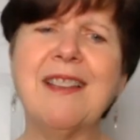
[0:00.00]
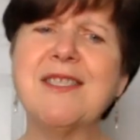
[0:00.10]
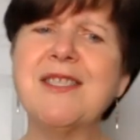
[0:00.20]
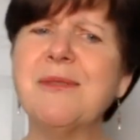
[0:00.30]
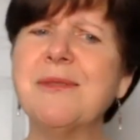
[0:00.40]

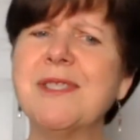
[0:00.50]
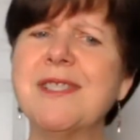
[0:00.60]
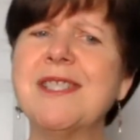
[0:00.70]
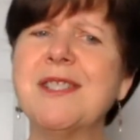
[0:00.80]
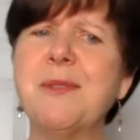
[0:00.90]
So,
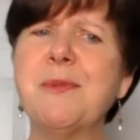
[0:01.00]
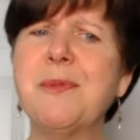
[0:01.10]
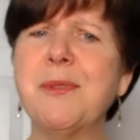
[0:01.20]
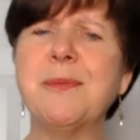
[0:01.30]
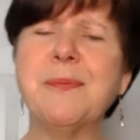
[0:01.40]
so
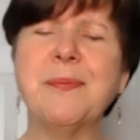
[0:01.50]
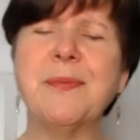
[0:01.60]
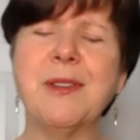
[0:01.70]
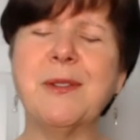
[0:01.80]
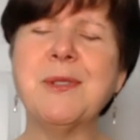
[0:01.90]
for
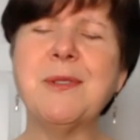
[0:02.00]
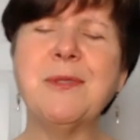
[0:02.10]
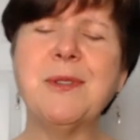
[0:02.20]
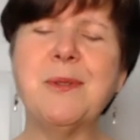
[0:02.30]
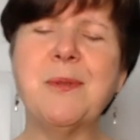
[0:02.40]
those of
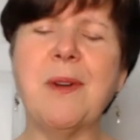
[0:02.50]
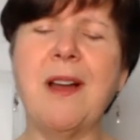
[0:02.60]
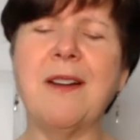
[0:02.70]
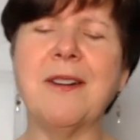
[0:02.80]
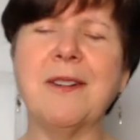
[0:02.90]
you who
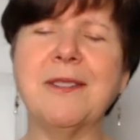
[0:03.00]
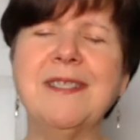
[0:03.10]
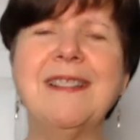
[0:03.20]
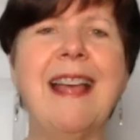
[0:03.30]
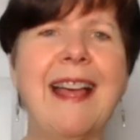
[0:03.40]
are
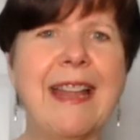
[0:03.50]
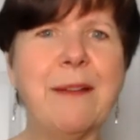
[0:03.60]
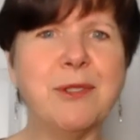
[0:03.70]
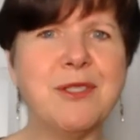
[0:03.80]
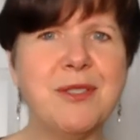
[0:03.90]
not
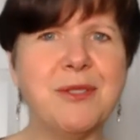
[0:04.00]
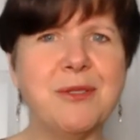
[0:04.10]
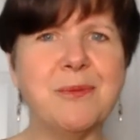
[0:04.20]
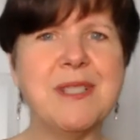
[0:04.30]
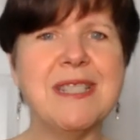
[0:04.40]
able
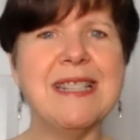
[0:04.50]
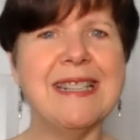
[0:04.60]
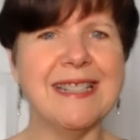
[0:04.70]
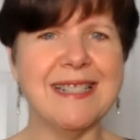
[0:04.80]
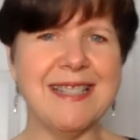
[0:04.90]
to see
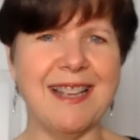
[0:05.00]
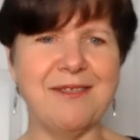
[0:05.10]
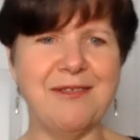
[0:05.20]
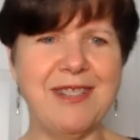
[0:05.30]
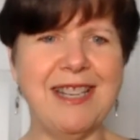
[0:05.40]
this
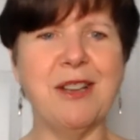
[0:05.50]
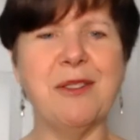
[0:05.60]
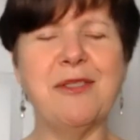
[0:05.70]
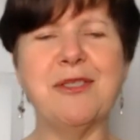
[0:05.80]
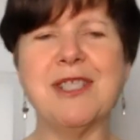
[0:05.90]
on video,
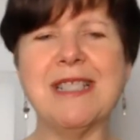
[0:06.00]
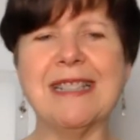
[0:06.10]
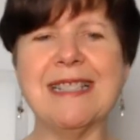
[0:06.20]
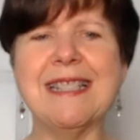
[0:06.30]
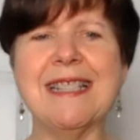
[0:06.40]
if you're just
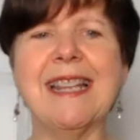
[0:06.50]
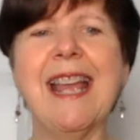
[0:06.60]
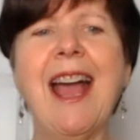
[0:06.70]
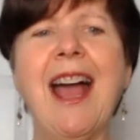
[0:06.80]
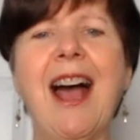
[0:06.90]
listening,
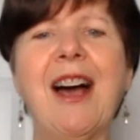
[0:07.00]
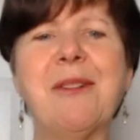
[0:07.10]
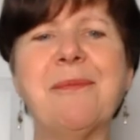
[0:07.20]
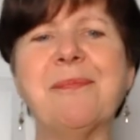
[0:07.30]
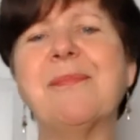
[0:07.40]

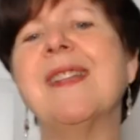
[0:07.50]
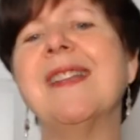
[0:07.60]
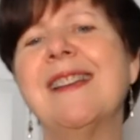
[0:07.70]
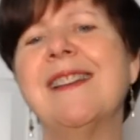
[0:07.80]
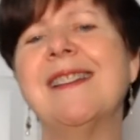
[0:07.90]
um,
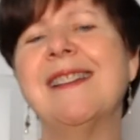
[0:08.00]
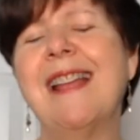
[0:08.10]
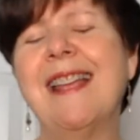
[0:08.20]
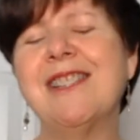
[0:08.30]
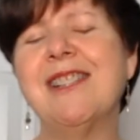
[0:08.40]

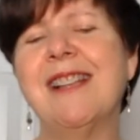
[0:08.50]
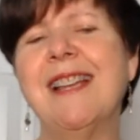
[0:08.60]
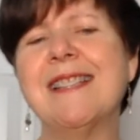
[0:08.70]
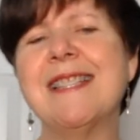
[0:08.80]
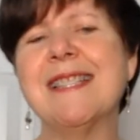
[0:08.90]
Angela
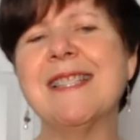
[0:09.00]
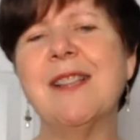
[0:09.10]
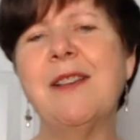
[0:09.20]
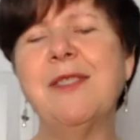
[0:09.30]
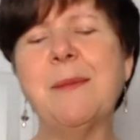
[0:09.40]
has this
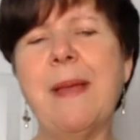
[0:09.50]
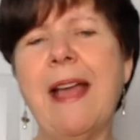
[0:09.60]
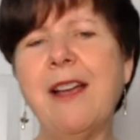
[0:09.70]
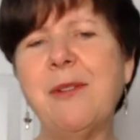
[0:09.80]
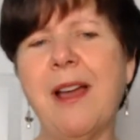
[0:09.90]
lovely
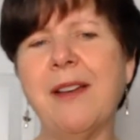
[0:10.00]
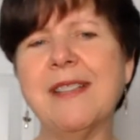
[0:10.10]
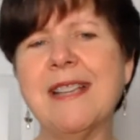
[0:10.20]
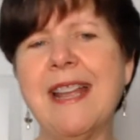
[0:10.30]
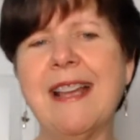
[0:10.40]
background
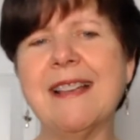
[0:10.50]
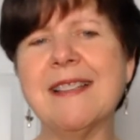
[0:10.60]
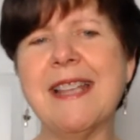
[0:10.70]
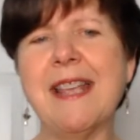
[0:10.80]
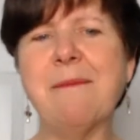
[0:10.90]
that
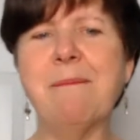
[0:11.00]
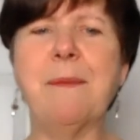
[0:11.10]
has a